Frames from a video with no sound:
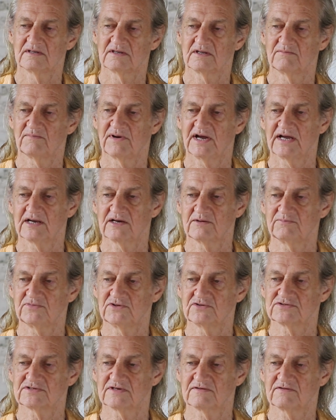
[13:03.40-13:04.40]
the male
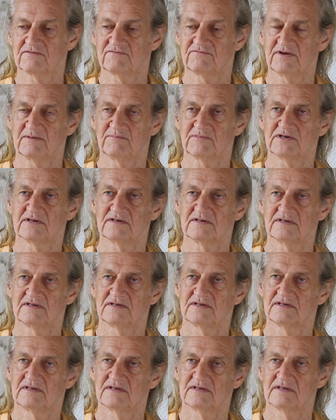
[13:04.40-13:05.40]
abuse of the feminine,
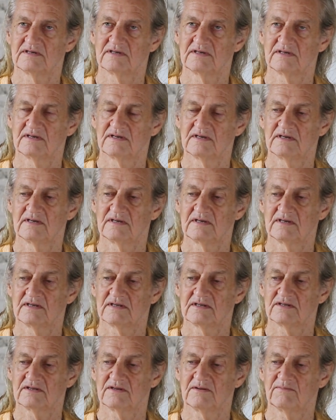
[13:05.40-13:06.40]

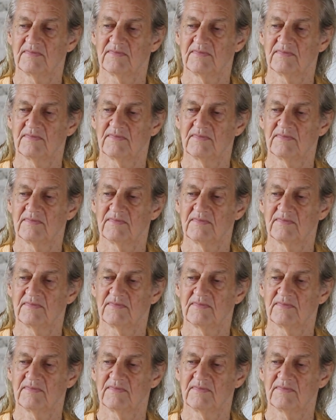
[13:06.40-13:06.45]
the